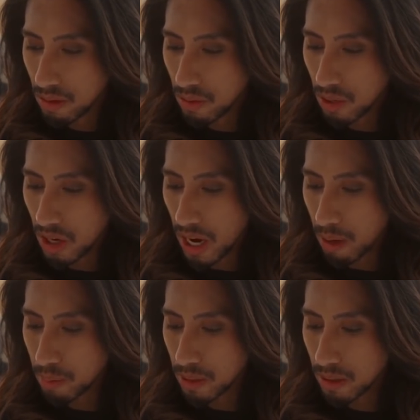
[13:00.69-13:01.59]
They were not
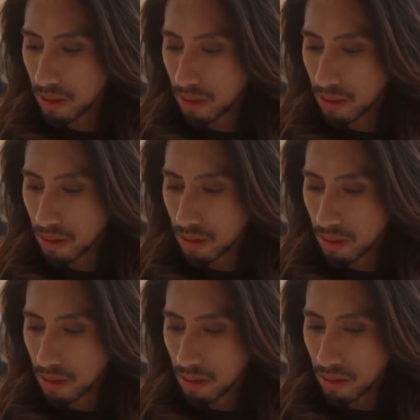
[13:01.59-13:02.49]
happy.
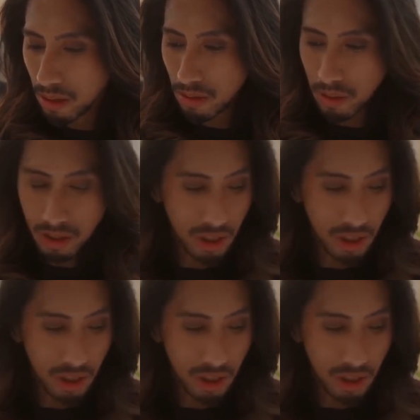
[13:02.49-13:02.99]
That's why they're